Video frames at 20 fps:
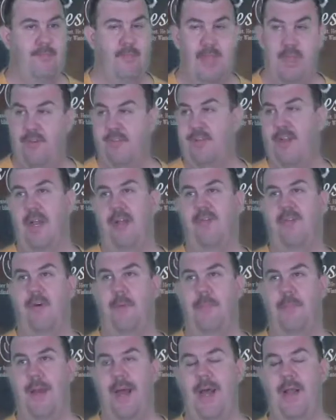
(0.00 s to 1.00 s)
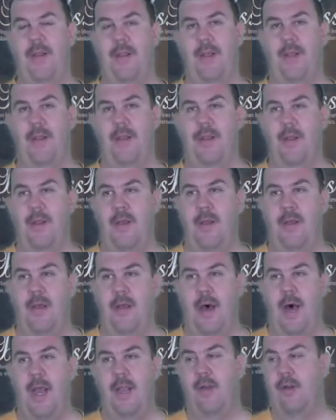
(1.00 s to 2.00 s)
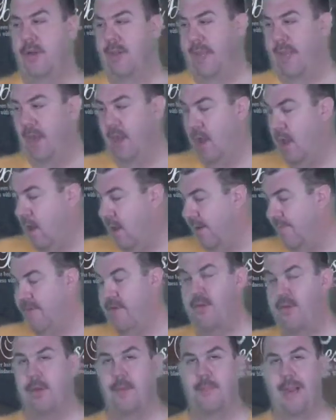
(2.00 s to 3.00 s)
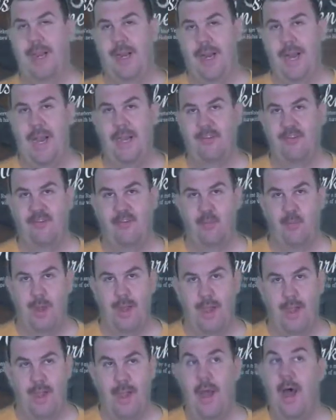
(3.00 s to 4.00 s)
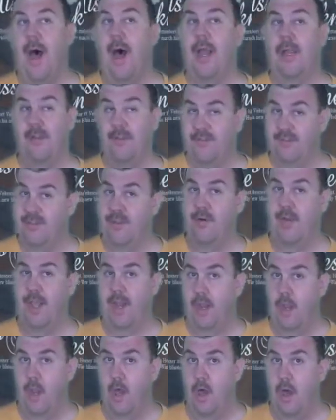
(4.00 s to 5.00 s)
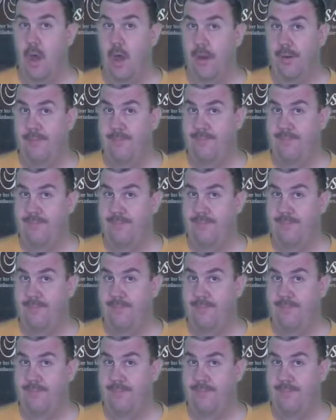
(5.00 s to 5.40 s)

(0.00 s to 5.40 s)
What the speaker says: It's not so bad that I couldn't get along. If you took my glasses away, I could still get along.